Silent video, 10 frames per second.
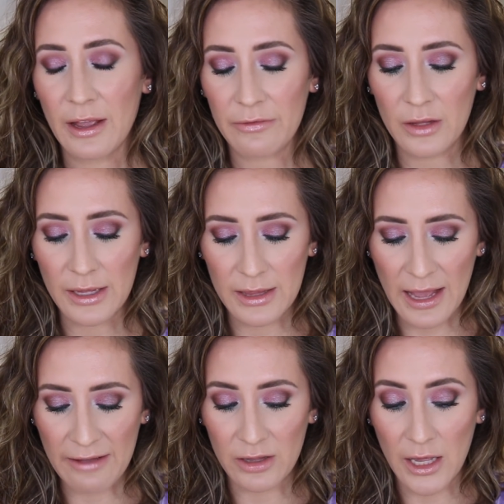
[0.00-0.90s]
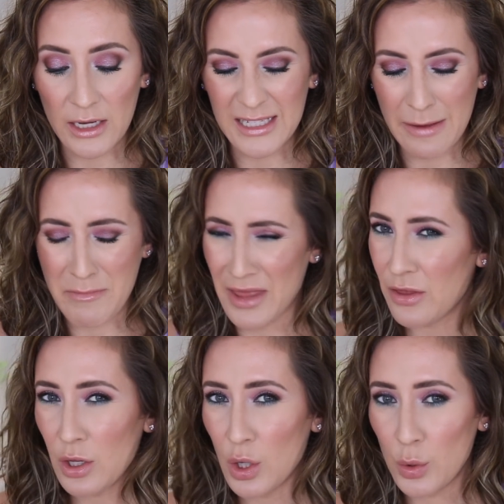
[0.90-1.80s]
I feel like they have a lot of
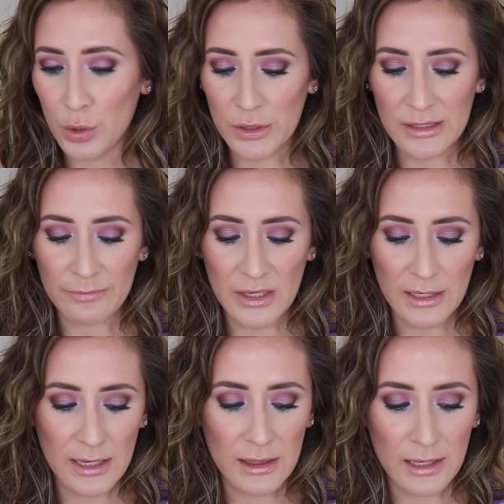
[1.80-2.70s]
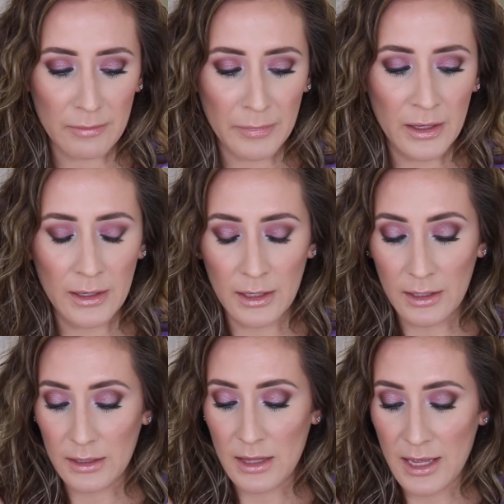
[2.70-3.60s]
dimethicone or something in them.
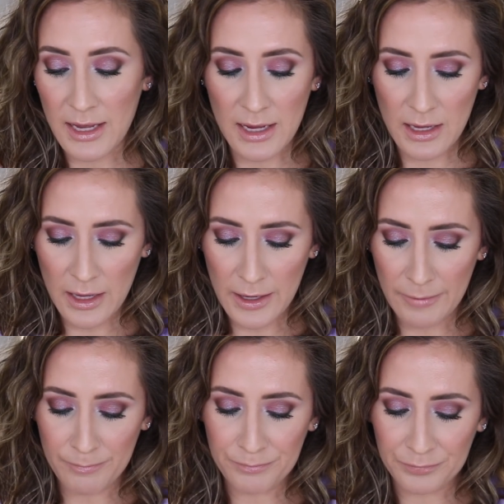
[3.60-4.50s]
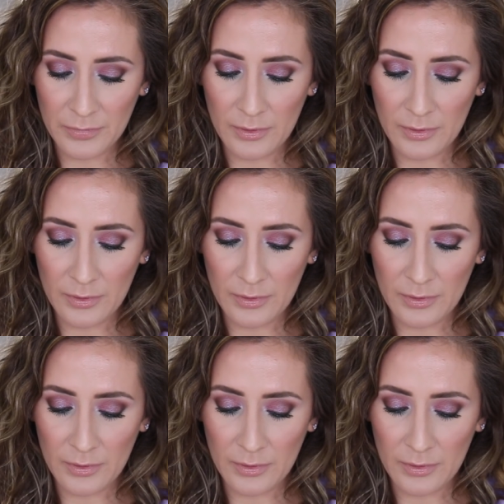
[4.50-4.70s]
They, um,